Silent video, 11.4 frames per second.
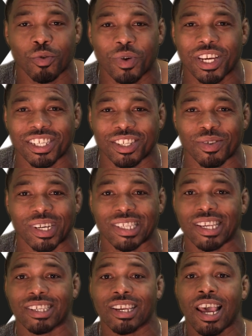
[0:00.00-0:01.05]
reason to
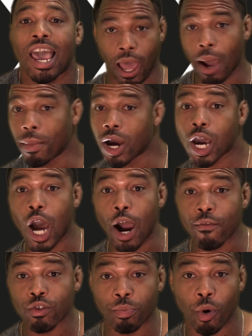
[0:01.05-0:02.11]
exist. I'm
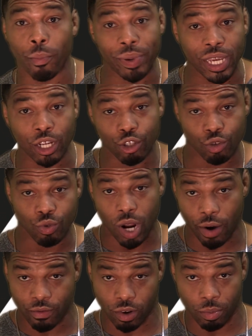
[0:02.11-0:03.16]
uncomfortable being too
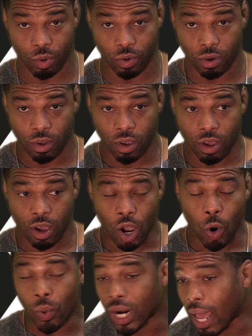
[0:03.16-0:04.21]
comfortable.
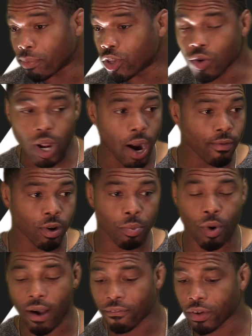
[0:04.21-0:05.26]
When I'm too
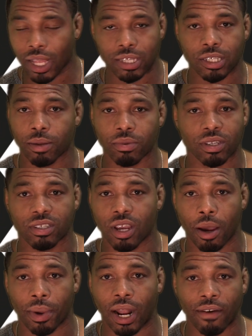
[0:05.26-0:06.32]
comfortable, I feel like something's
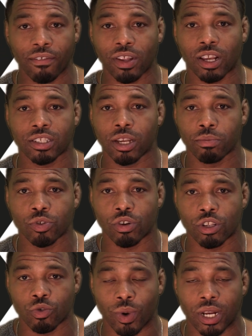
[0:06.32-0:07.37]
coming. I feel like something's on
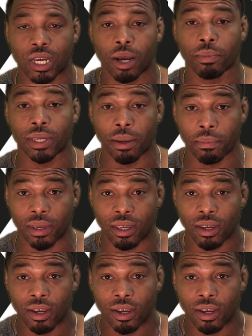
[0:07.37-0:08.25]
its way to come get me.